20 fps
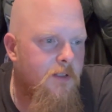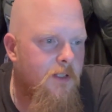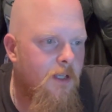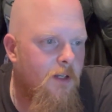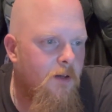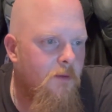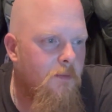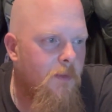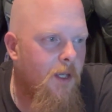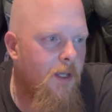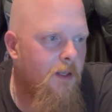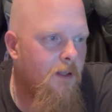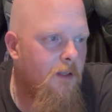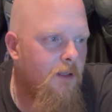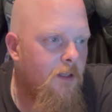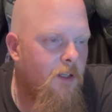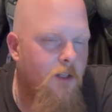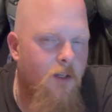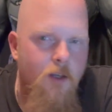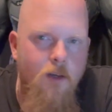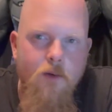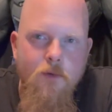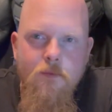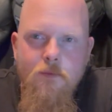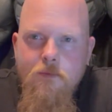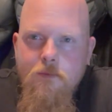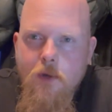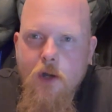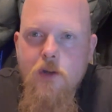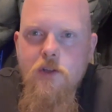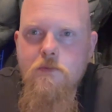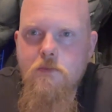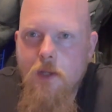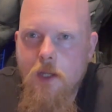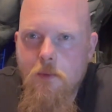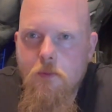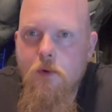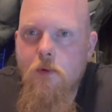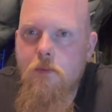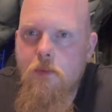that are main, you know, most
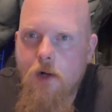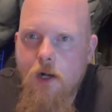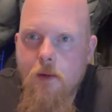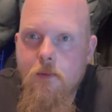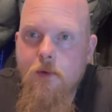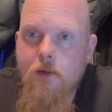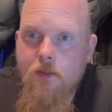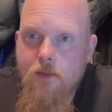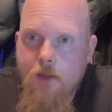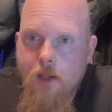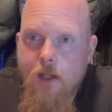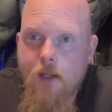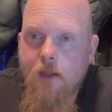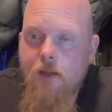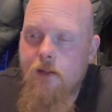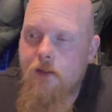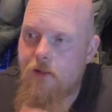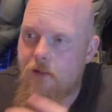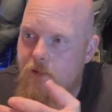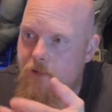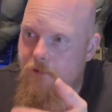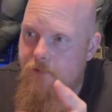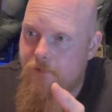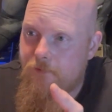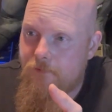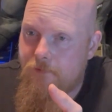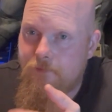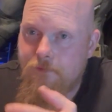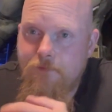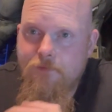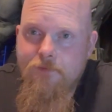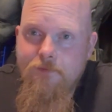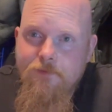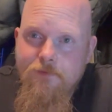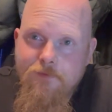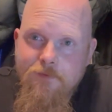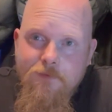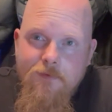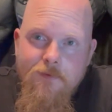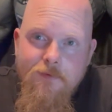people probably think
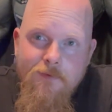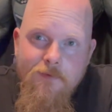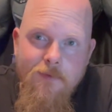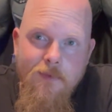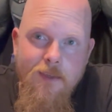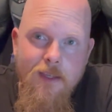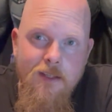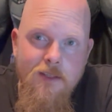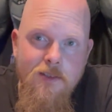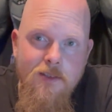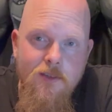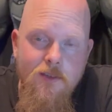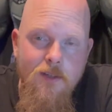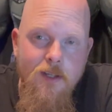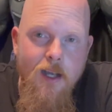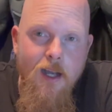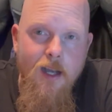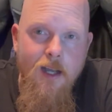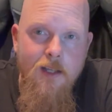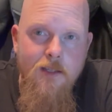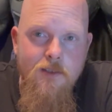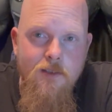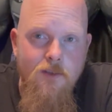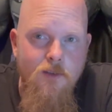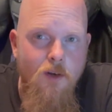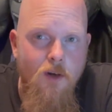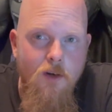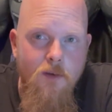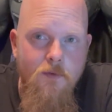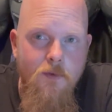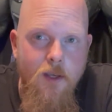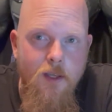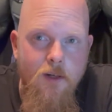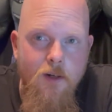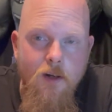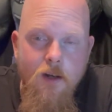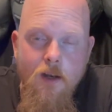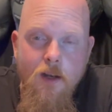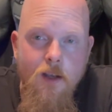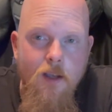these two guys and Darth
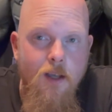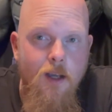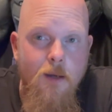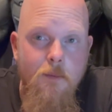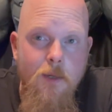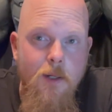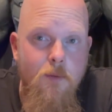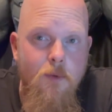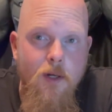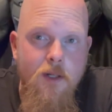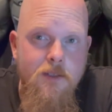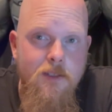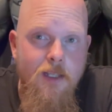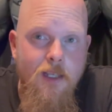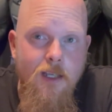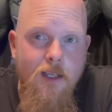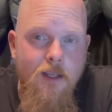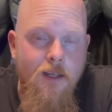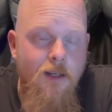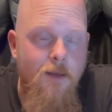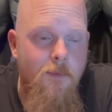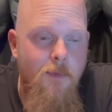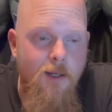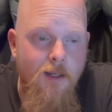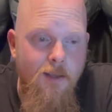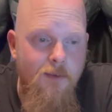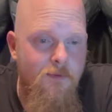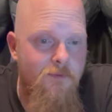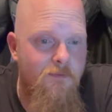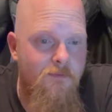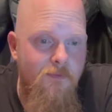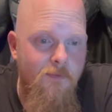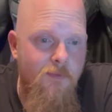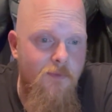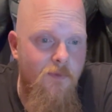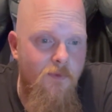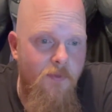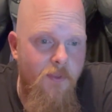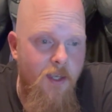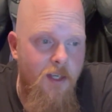Vader. I remember when I was a kid, I mean, I
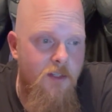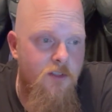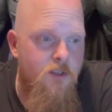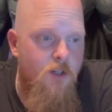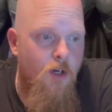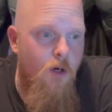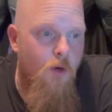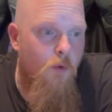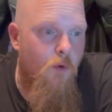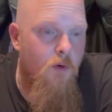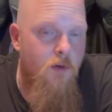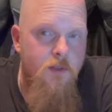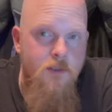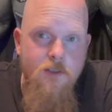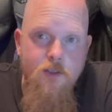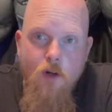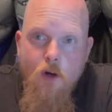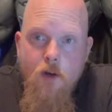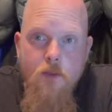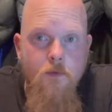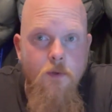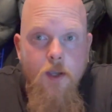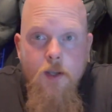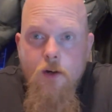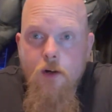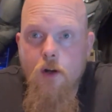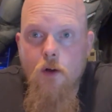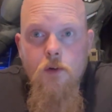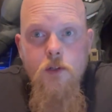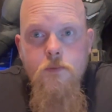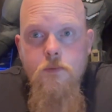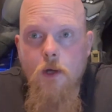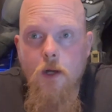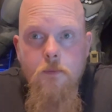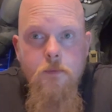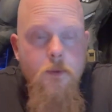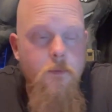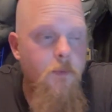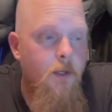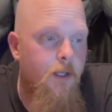think Star Wars, Darth Vader always
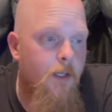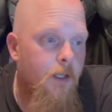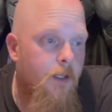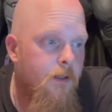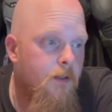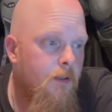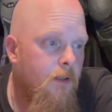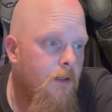popped in my head.